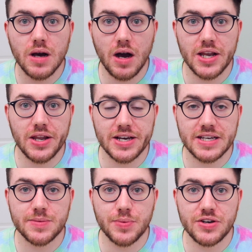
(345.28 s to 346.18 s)
I
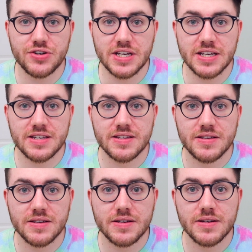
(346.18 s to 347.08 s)
like spreadsheets
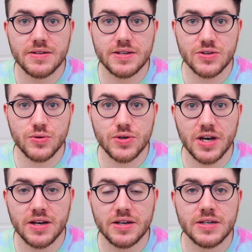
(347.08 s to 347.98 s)

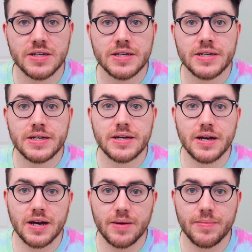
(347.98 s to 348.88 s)
disorder.
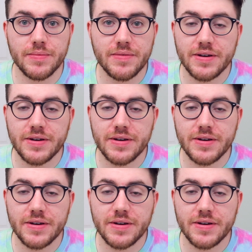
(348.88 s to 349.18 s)
There,